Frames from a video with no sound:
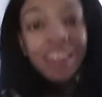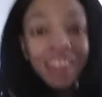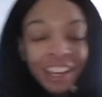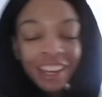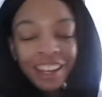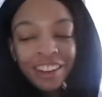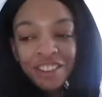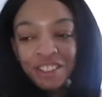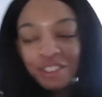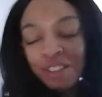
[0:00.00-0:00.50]

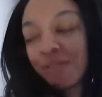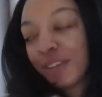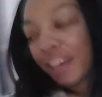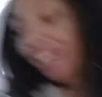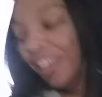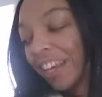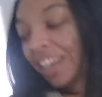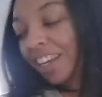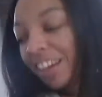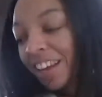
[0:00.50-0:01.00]
like crispy
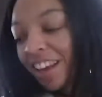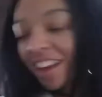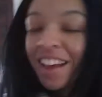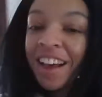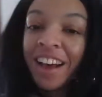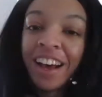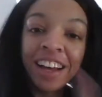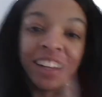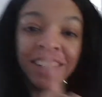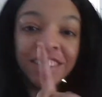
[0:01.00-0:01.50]
bacon.
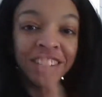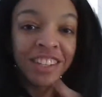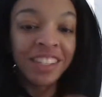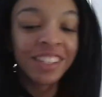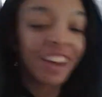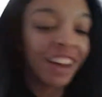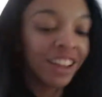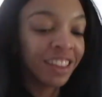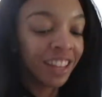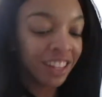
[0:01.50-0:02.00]
I
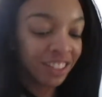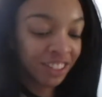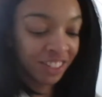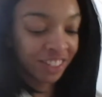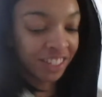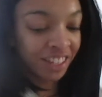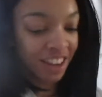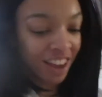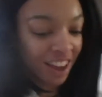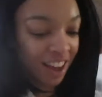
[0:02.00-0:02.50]
just caught that
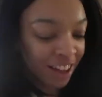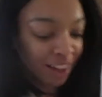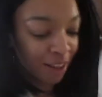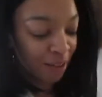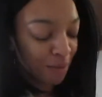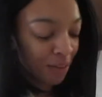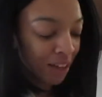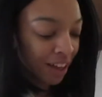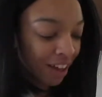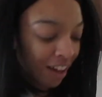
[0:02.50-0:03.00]
just in
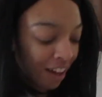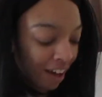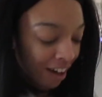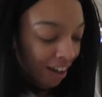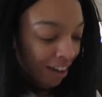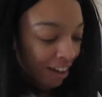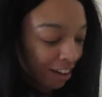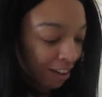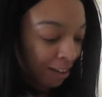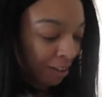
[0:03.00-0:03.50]
time
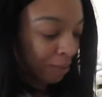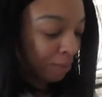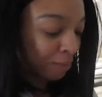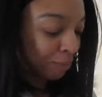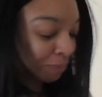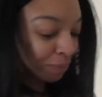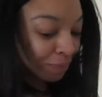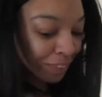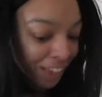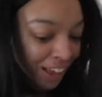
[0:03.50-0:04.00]

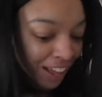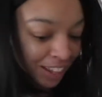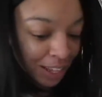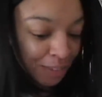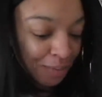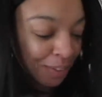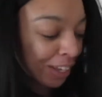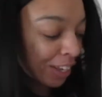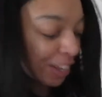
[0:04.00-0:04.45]
um yeah let me